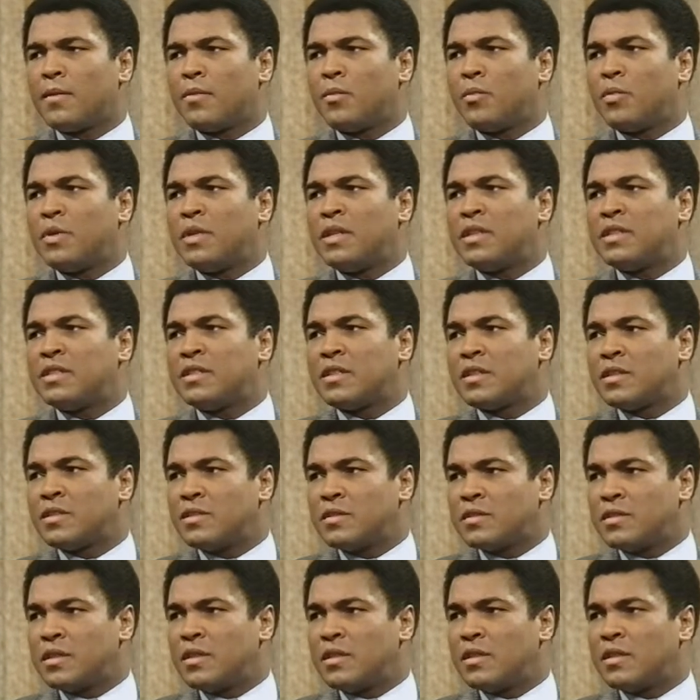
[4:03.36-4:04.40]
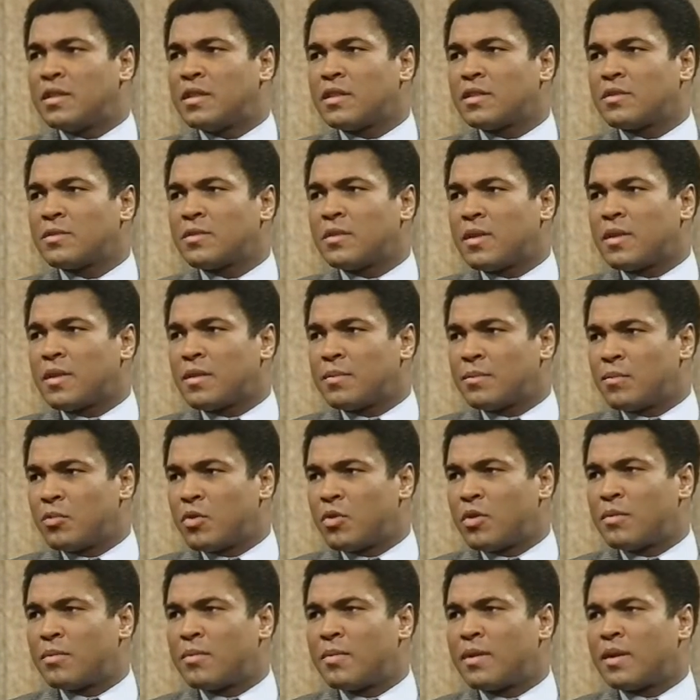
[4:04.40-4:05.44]
We shall see. That's why I'm
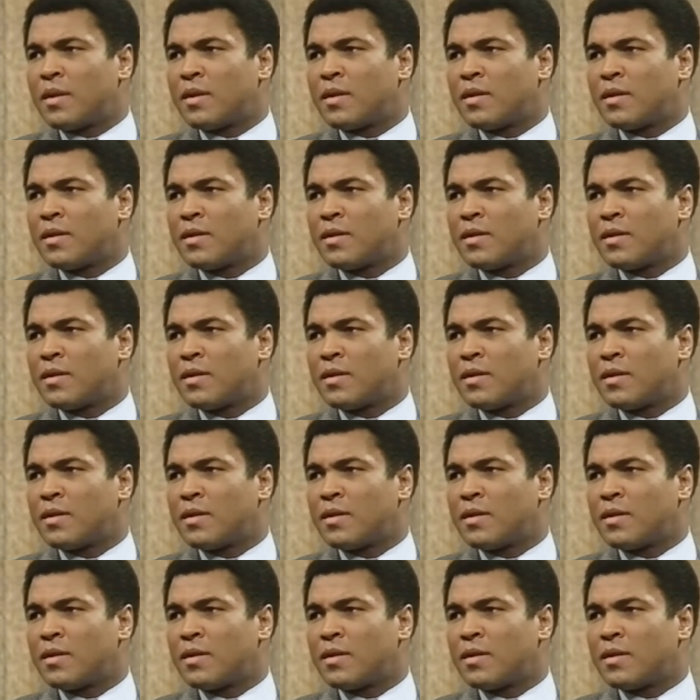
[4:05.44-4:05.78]
going back.